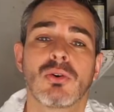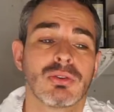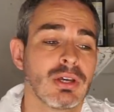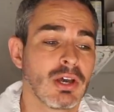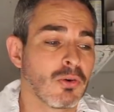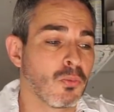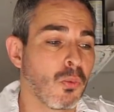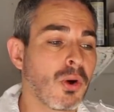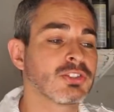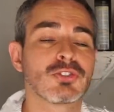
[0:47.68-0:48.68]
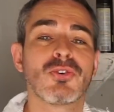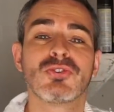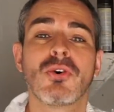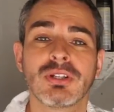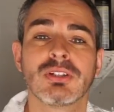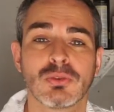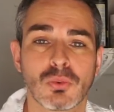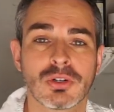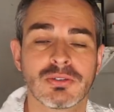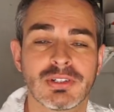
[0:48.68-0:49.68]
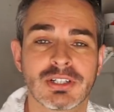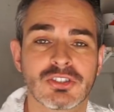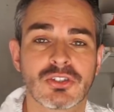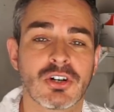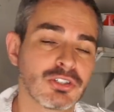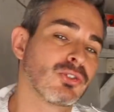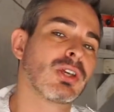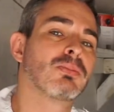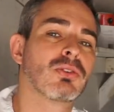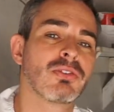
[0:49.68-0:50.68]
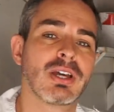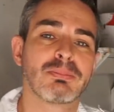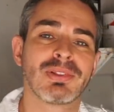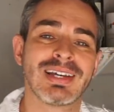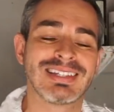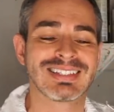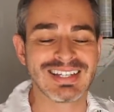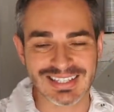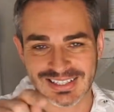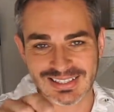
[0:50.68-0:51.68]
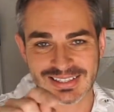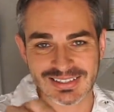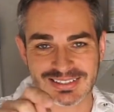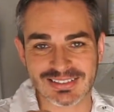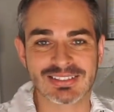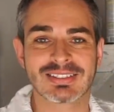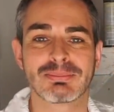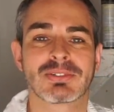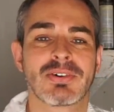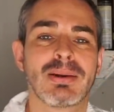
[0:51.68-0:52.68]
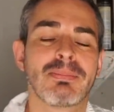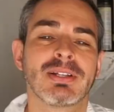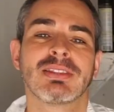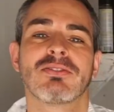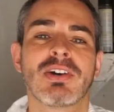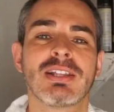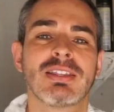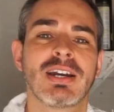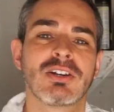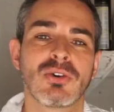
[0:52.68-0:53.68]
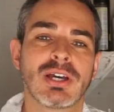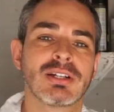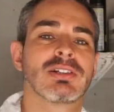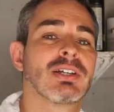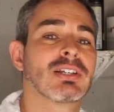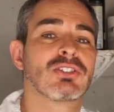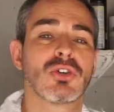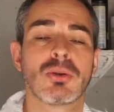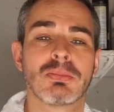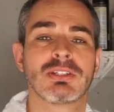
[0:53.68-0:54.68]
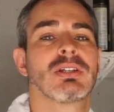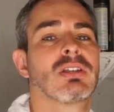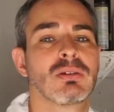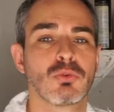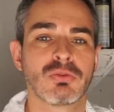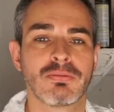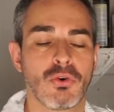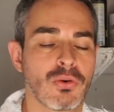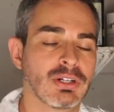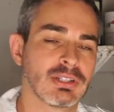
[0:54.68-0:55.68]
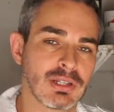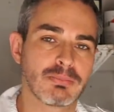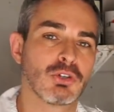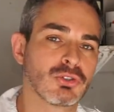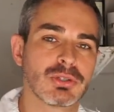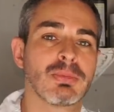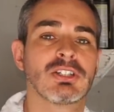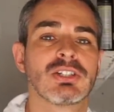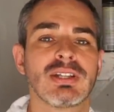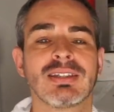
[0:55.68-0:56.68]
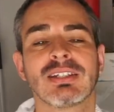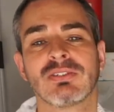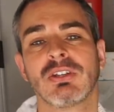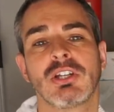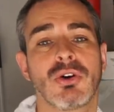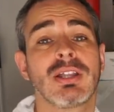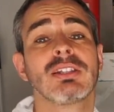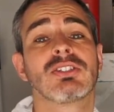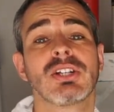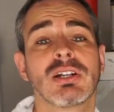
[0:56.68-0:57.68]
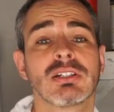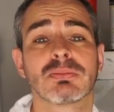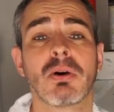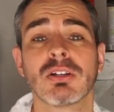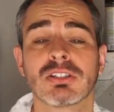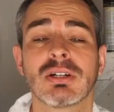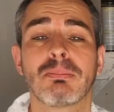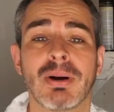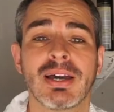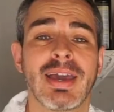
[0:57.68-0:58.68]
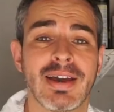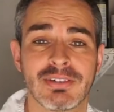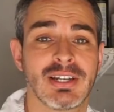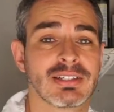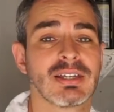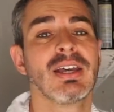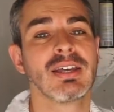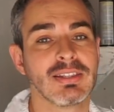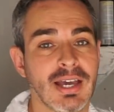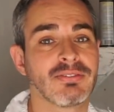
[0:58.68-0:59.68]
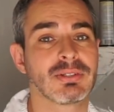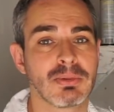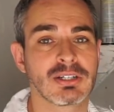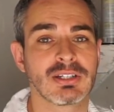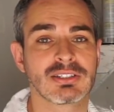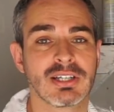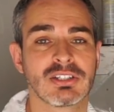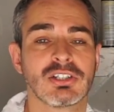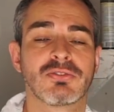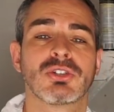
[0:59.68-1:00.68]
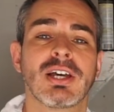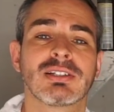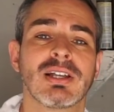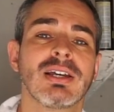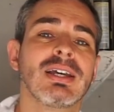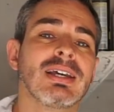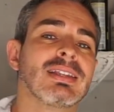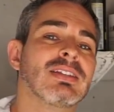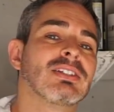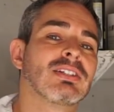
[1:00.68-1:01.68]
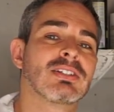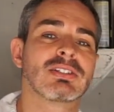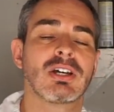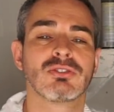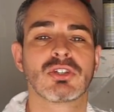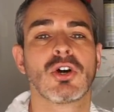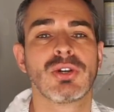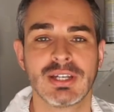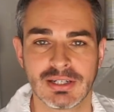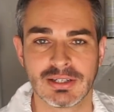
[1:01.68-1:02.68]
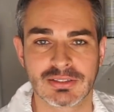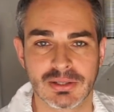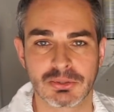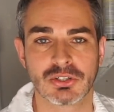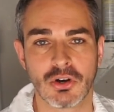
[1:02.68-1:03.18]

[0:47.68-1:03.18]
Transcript: on what's going on in the world of electric cars, you came to the right place there's a subscribe button right there. Go ahead and click it so you don't miss anything moving forward. And let me also mention that this video and this channel is sponsored by EVANNEX, the aftermarket accessories for Tesla. There's a discount code in the description